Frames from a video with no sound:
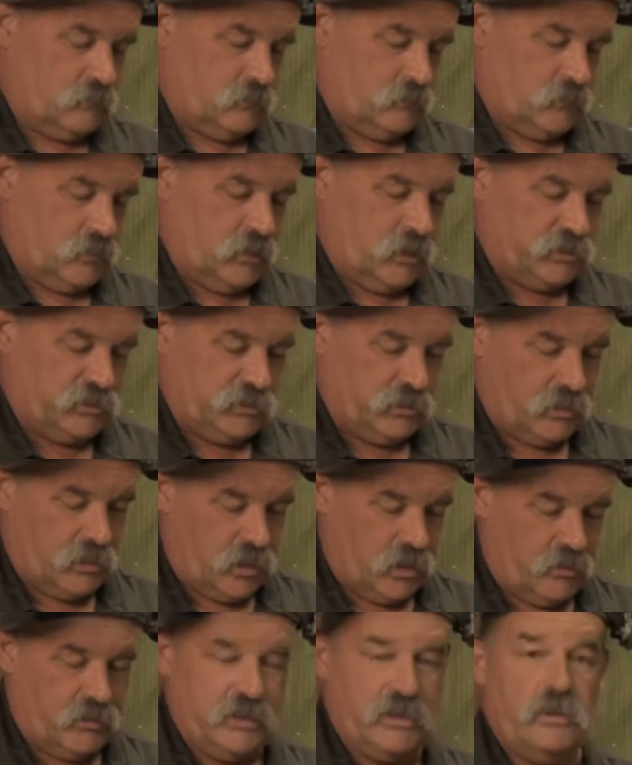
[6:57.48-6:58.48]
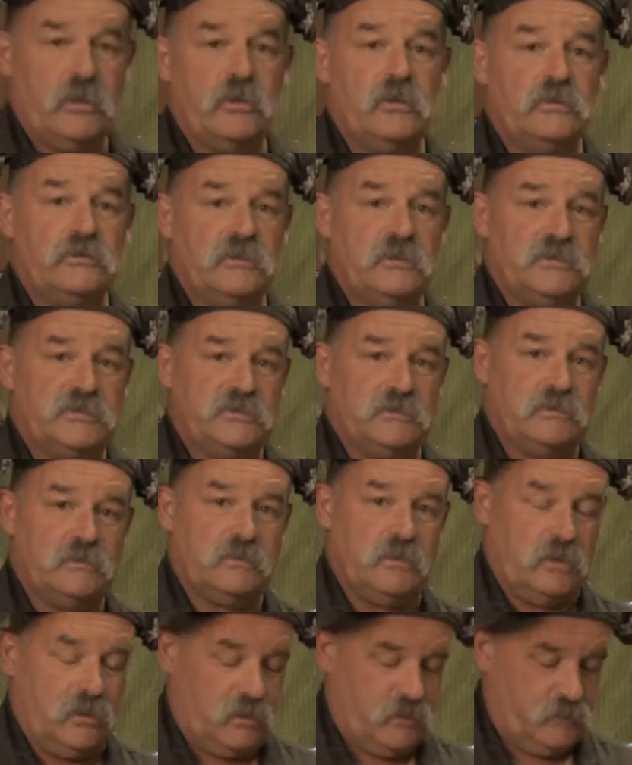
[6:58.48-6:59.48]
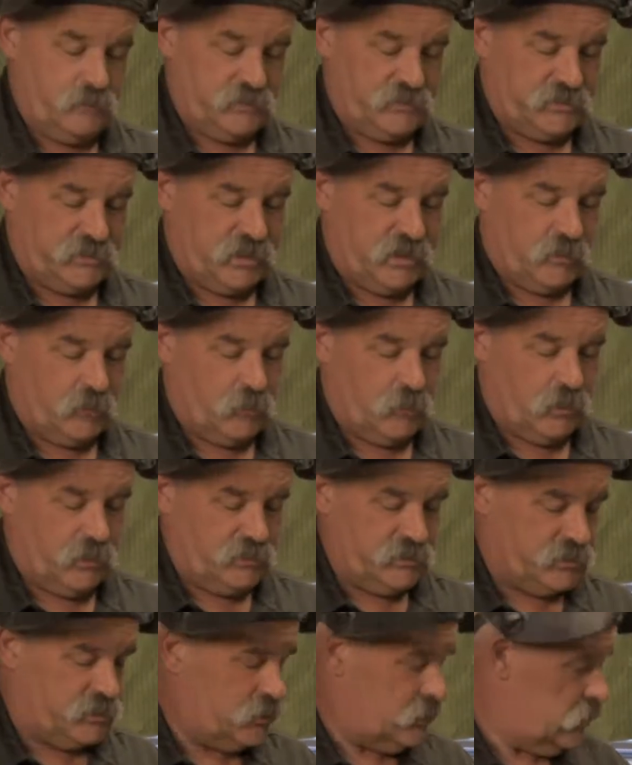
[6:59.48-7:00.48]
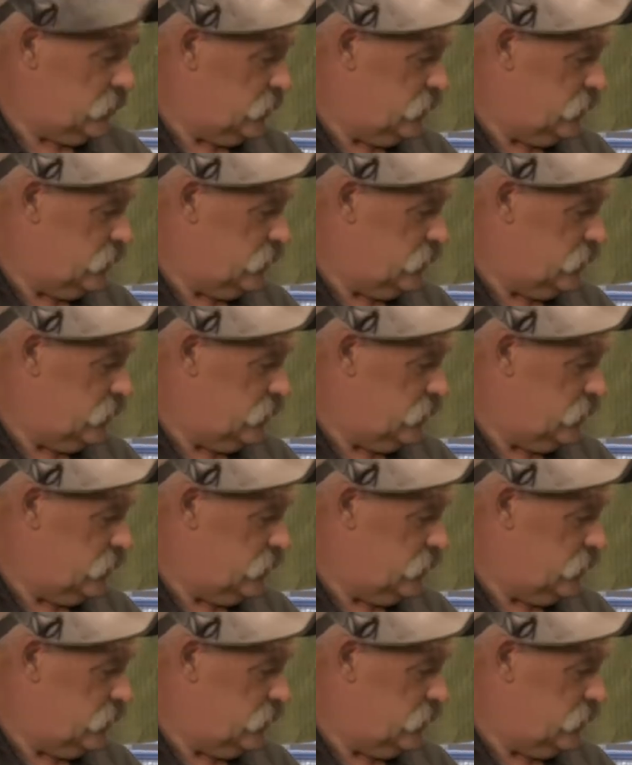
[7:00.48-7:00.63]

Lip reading: I should have already learned this mistake once.